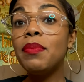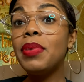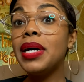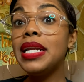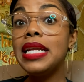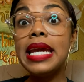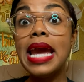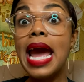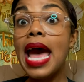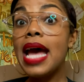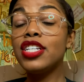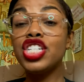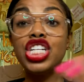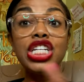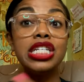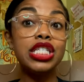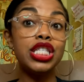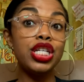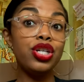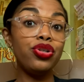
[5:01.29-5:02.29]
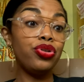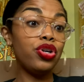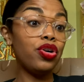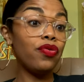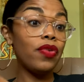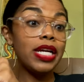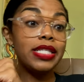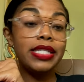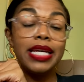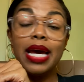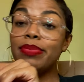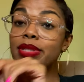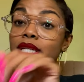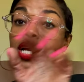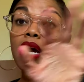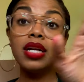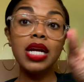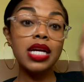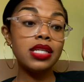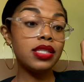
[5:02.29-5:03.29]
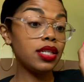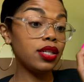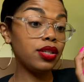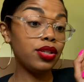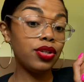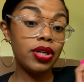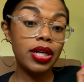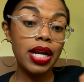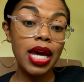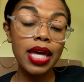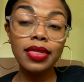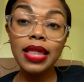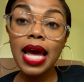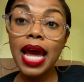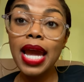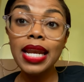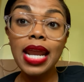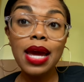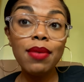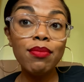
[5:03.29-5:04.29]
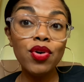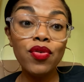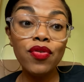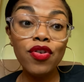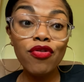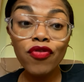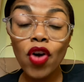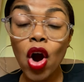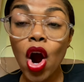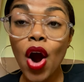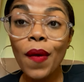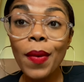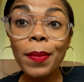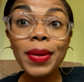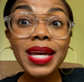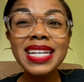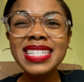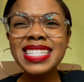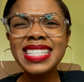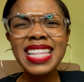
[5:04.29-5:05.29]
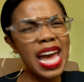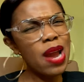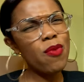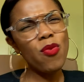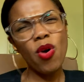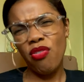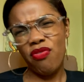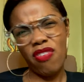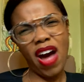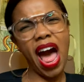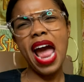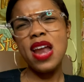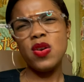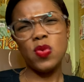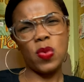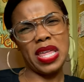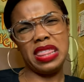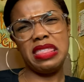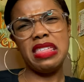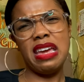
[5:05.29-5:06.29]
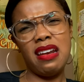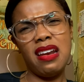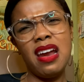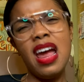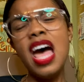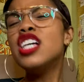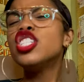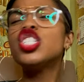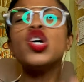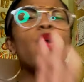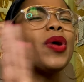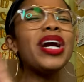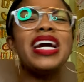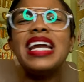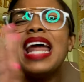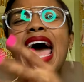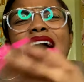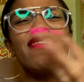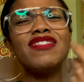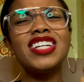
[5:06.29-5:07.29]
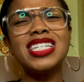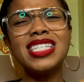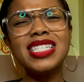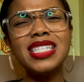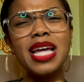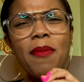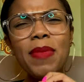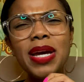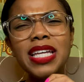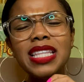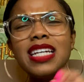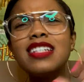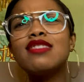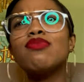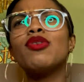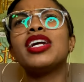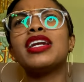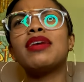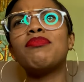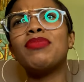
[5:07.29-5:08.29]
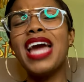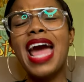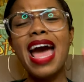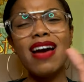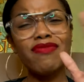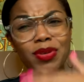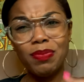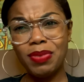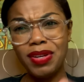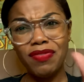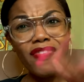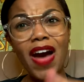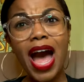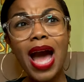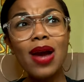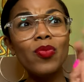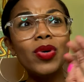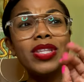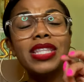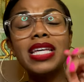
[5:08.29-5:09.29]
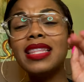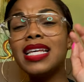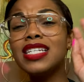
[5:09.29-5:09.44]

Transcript: But yet she's still doing Red Table Talk. They still doing their thing. They moving forward because they were fine with it. So we're going to have to stomach this. We're going to be have to be fine with it.